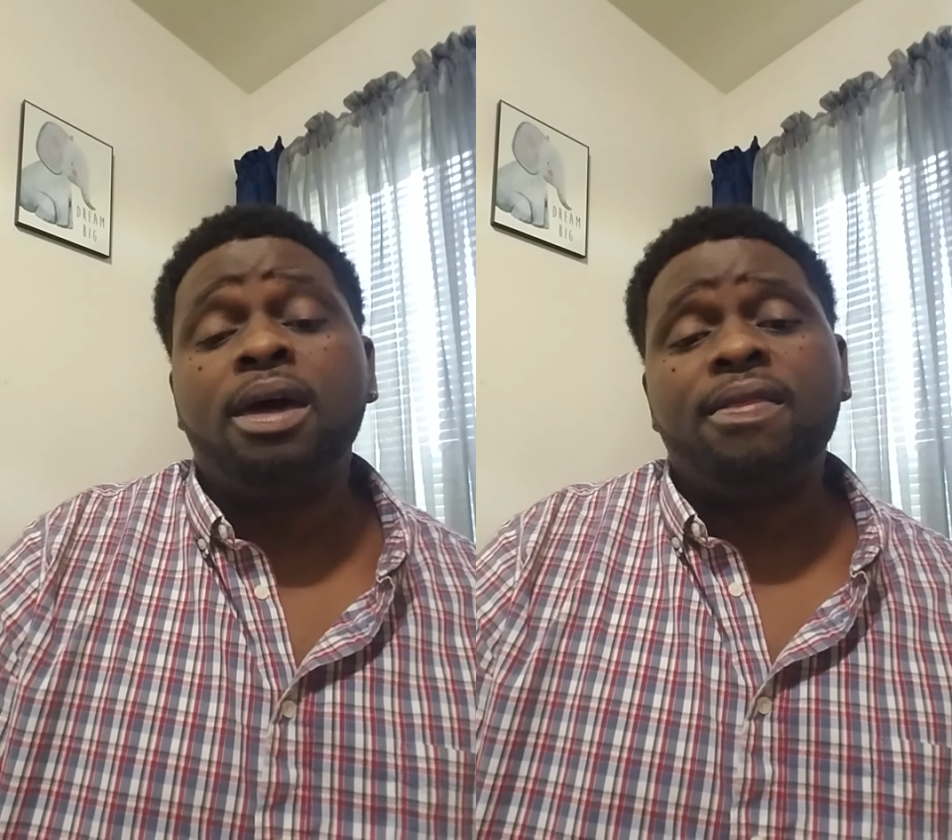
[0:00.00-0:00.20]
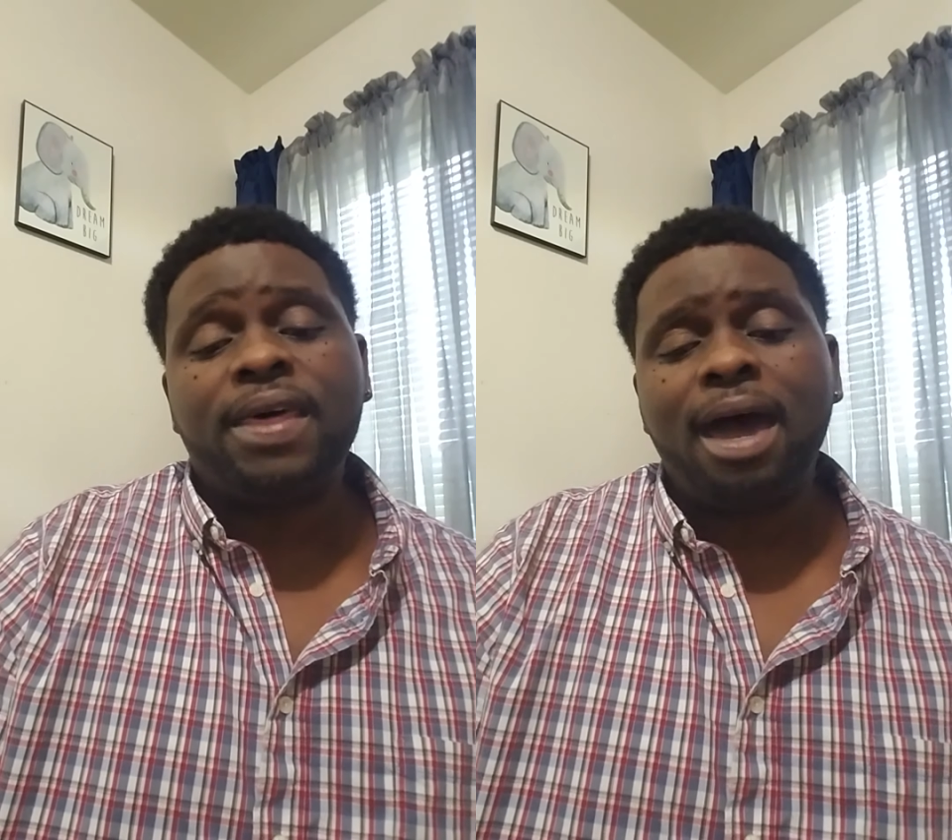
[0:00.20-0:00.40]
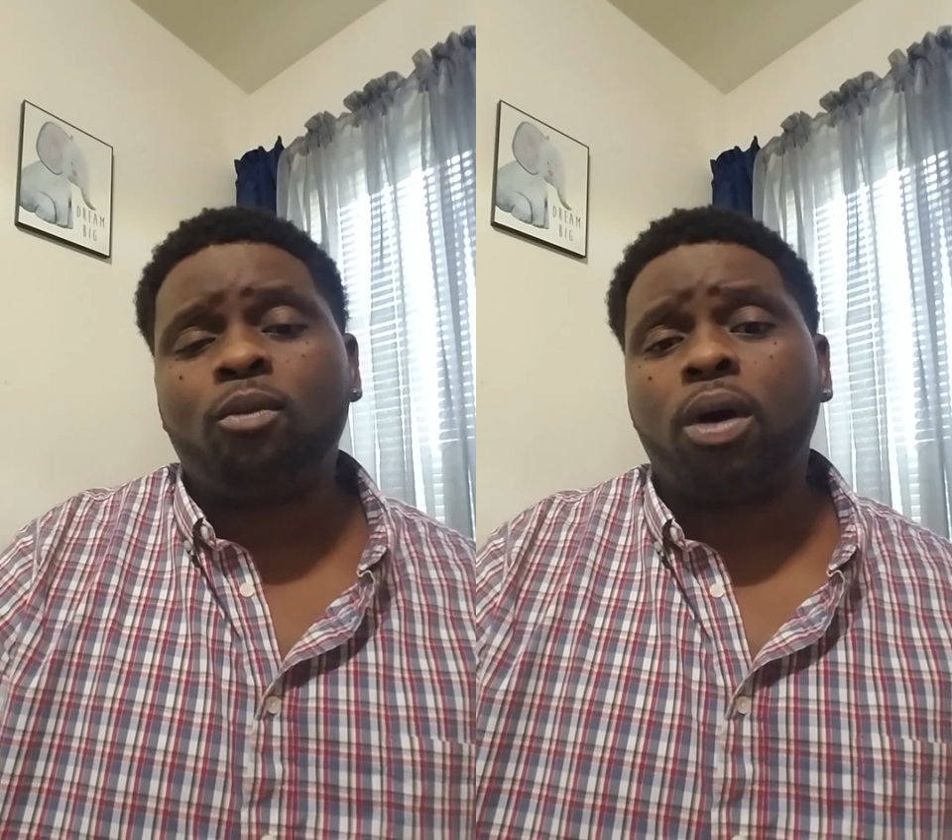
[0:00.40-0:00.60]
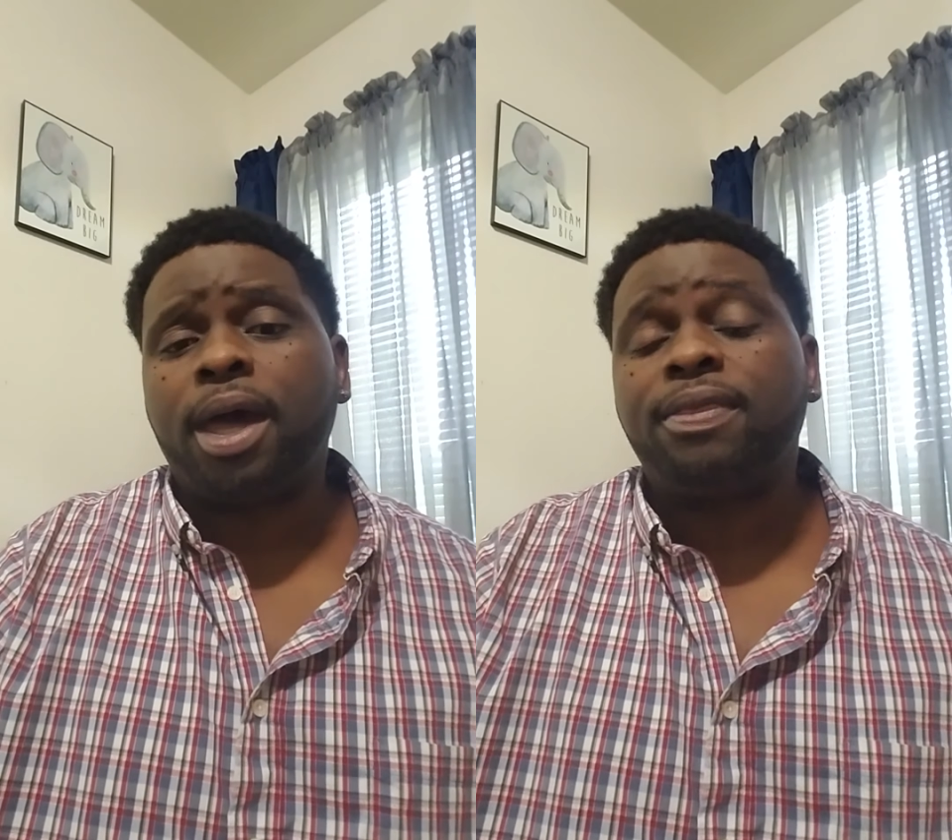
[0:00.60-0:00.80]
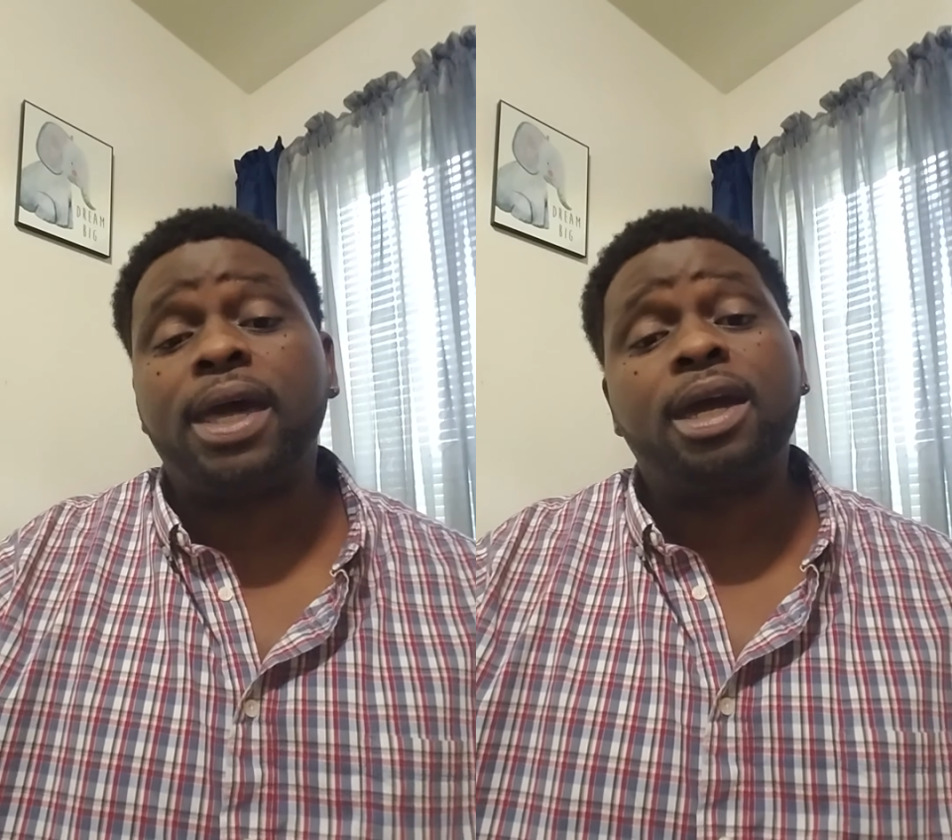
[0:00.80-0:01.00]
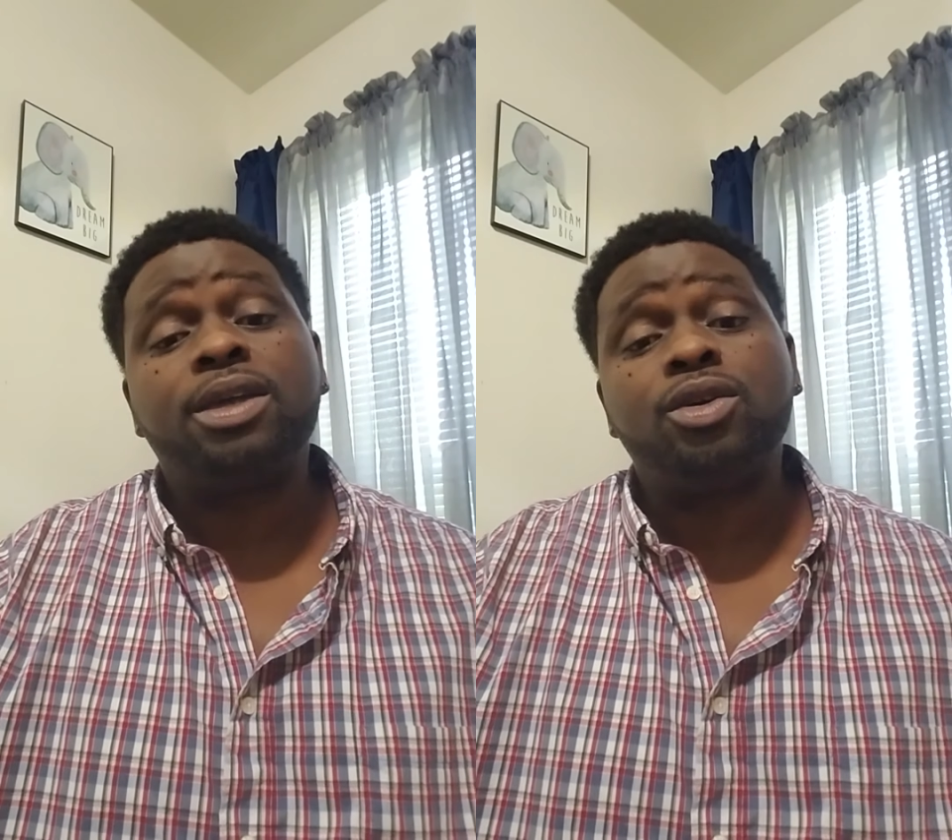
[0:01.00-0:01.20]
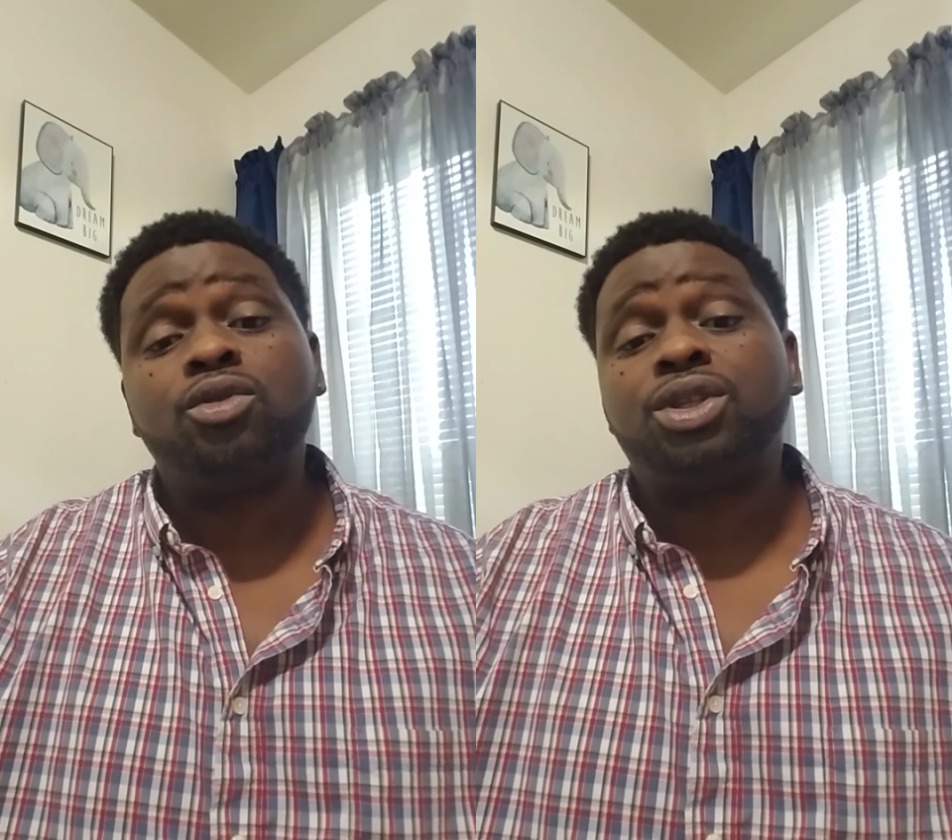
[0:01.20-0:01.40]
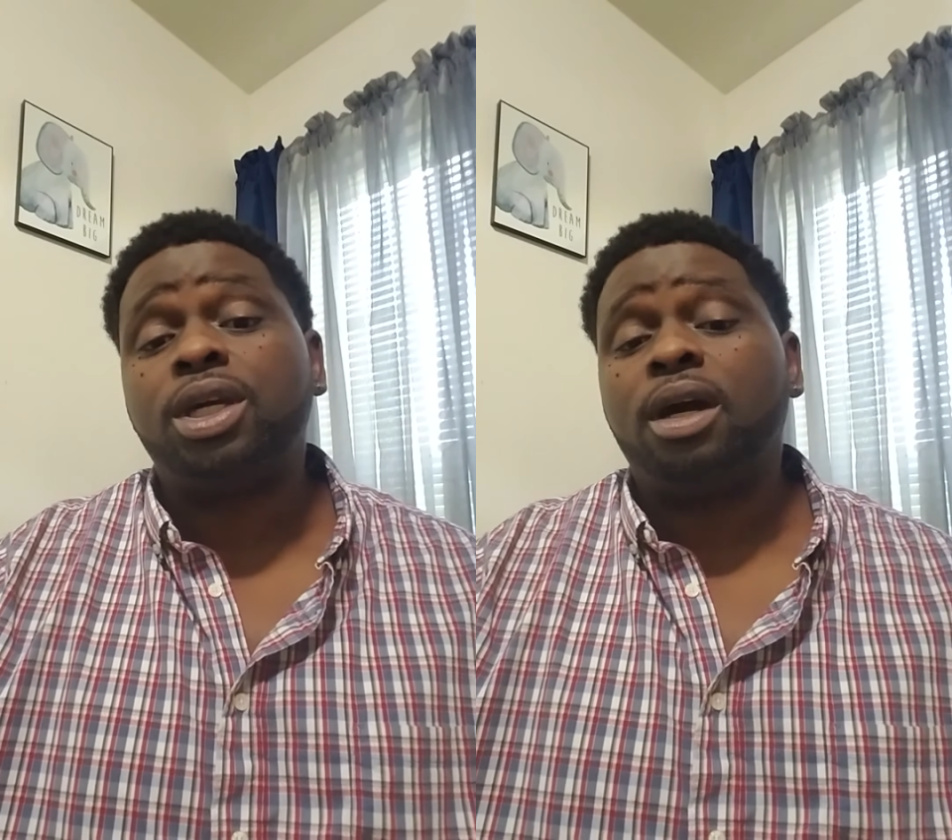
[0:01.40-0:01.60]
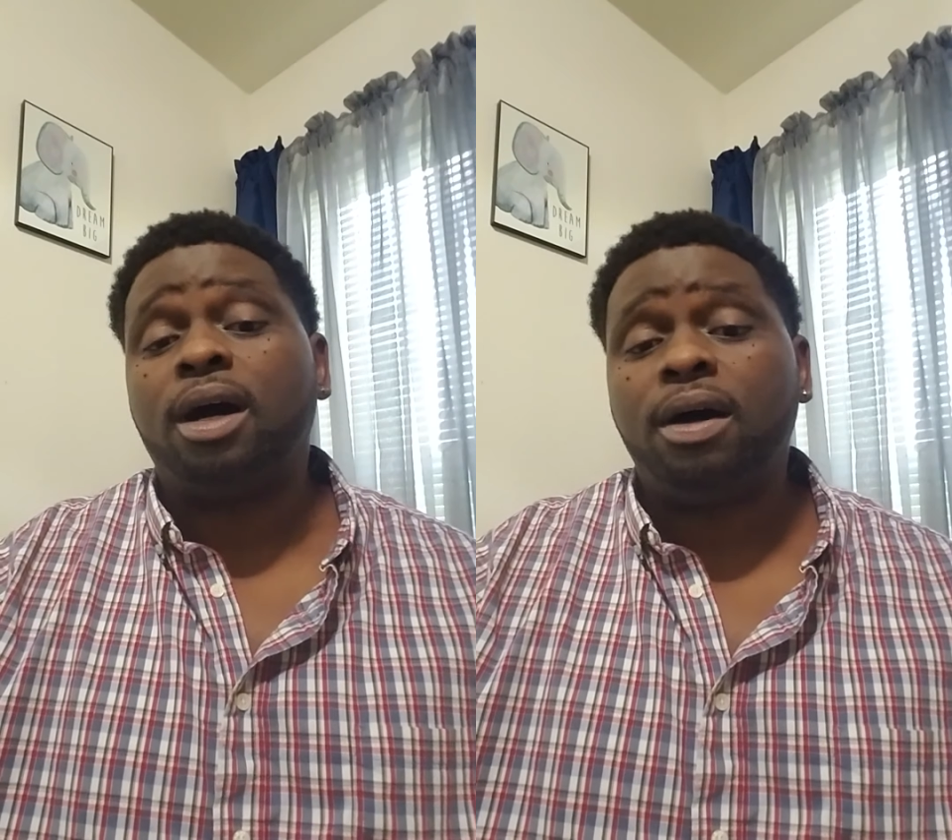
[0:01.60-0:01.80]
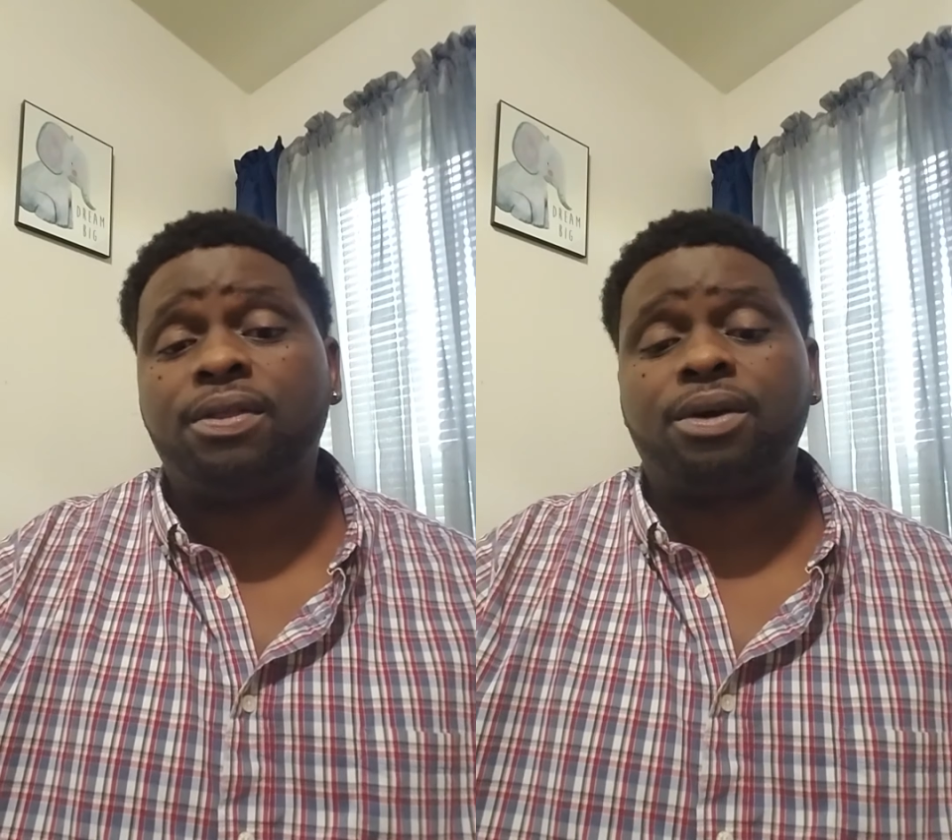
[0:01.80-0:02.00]
That way they can use the
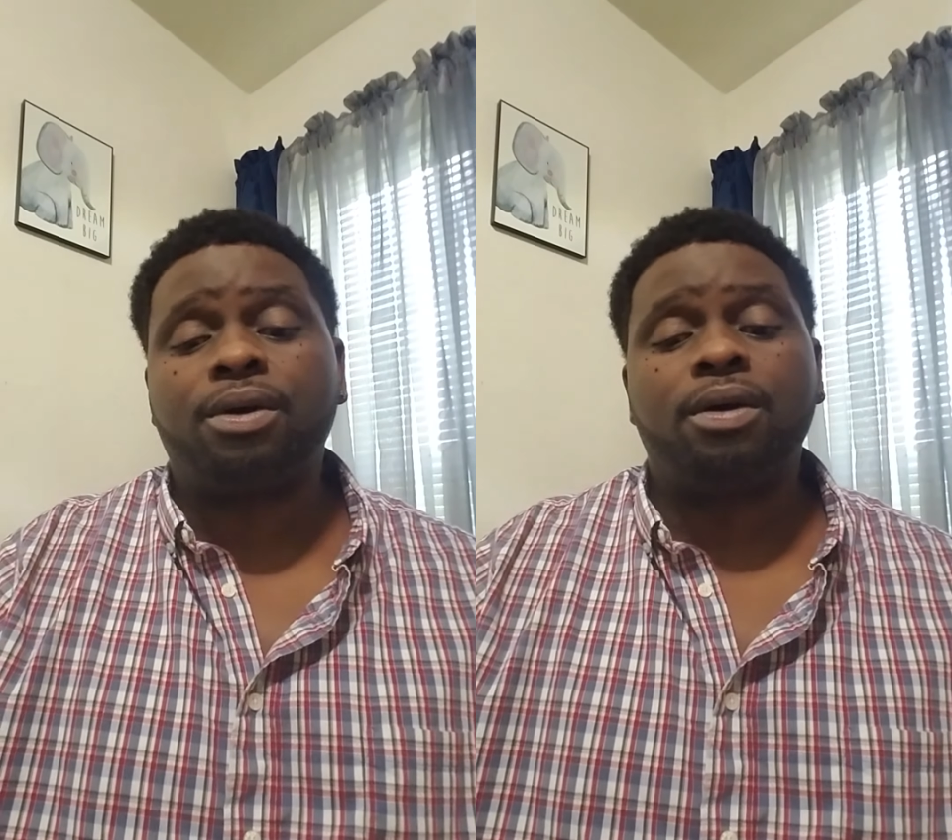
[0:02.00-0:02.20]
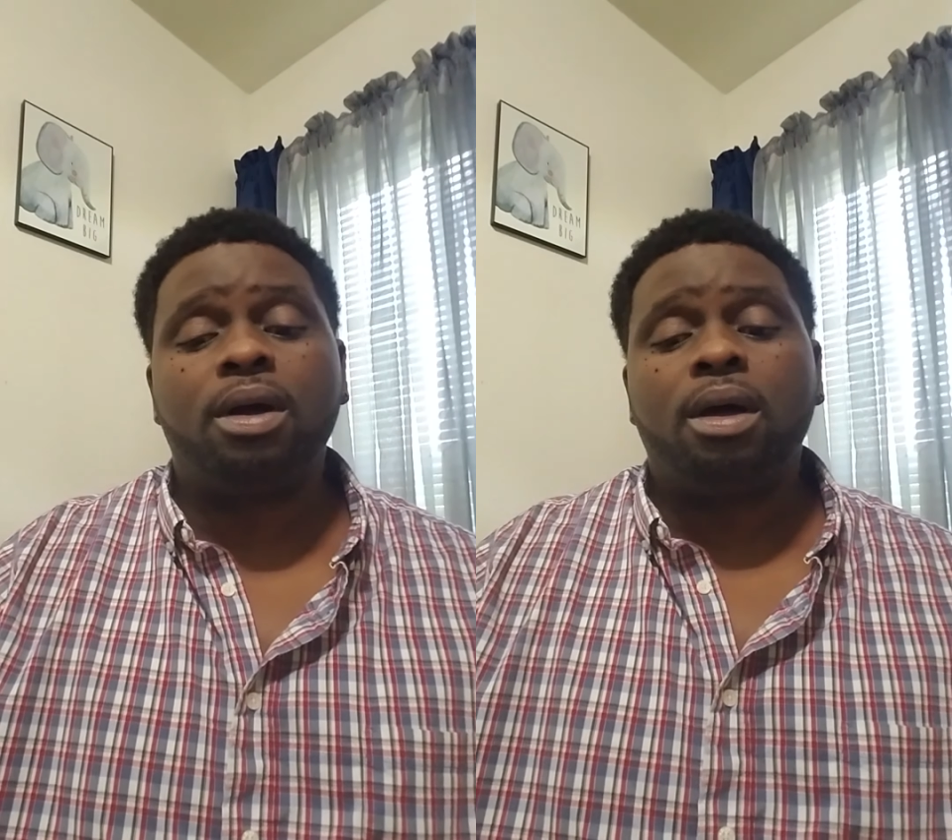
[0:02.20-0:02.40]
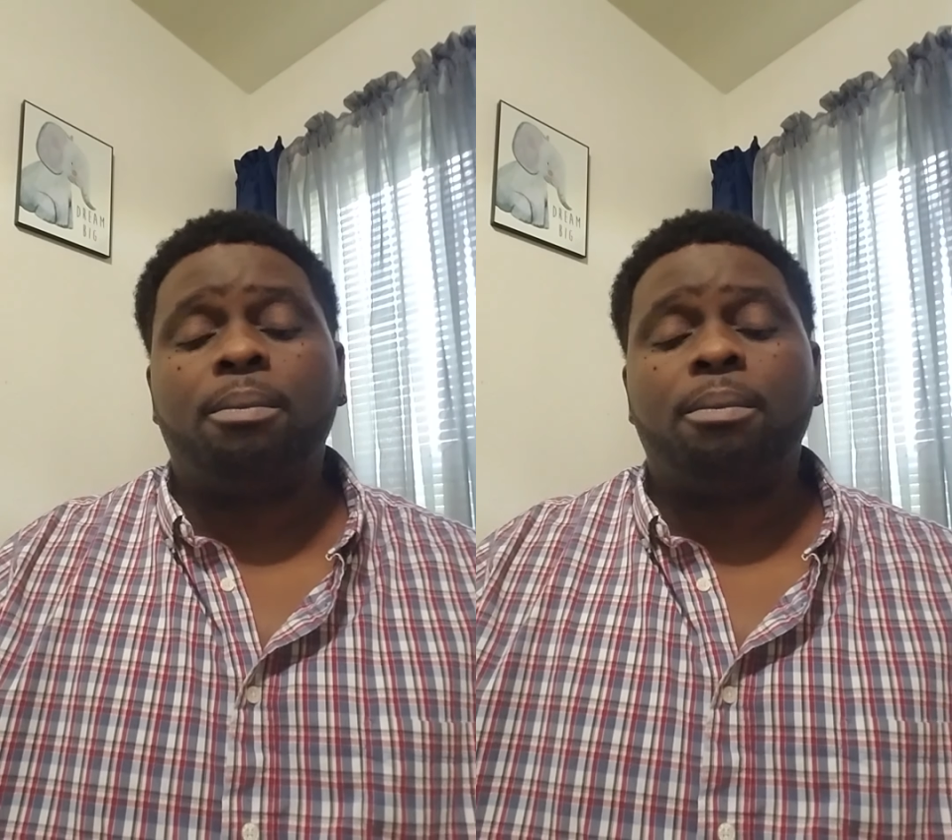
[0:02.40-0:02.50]
other